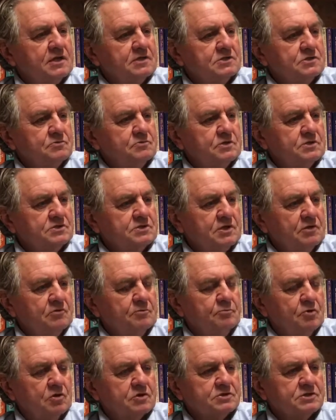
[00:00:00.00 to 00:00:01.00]
we sell
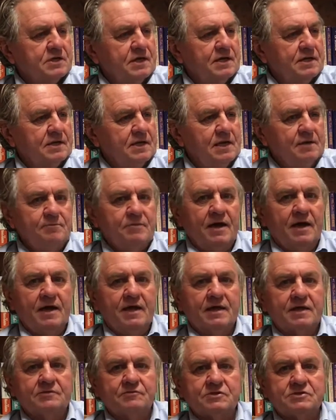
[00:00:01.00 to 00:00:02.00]
books on eBay
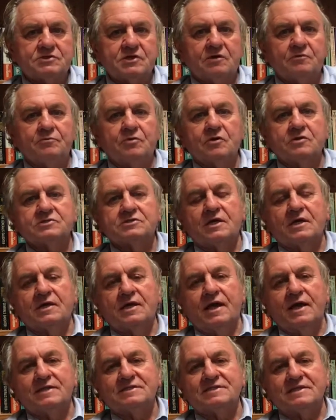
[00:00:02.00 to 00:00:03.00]
and we sell books on
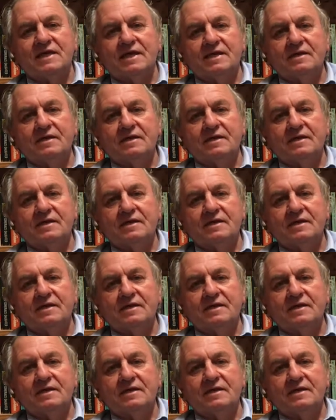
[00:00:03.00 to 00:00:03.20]
Etsy.